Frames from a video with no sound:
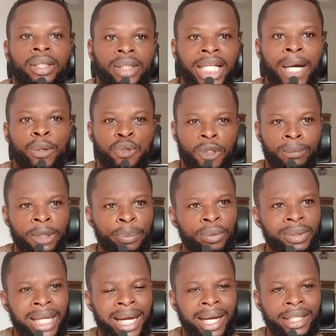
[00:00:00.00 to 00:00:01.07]
Now, some
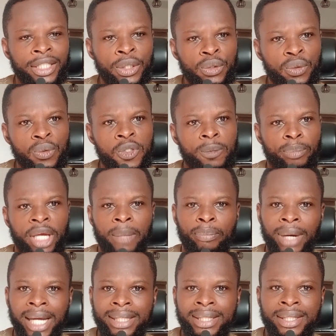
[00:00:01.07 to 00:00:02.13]
people are into spare
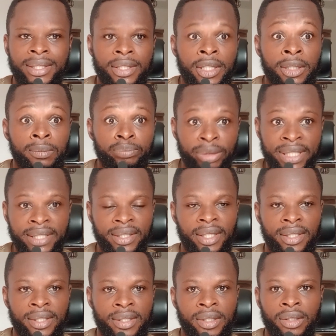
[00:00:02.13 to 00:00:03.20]
parts
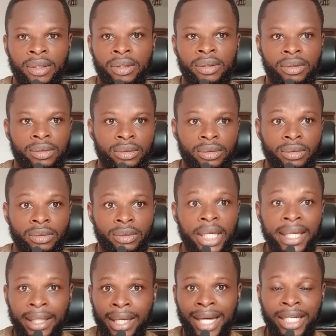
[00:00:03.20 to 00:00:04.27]
business
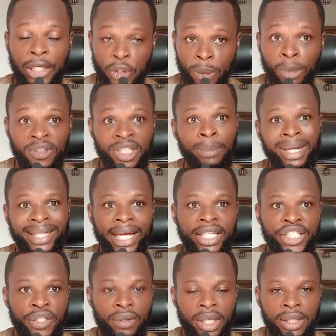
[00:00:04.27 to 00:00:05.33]
in Ghana. Some of them are
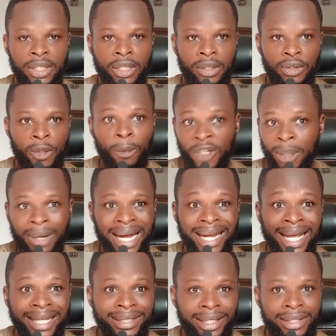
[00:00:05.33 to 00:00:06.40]
Nigerians, some of them are
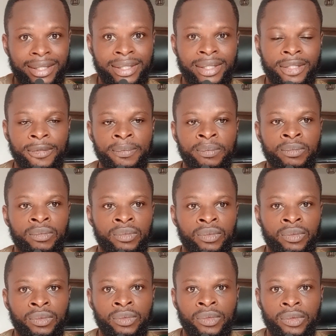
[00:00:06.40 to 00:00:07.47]
Ghanaians.
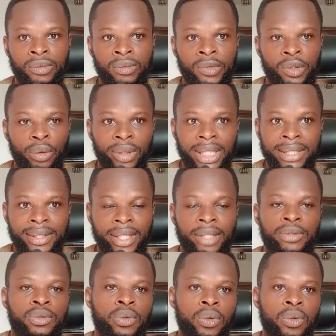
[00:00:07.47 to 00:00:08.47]
You understand?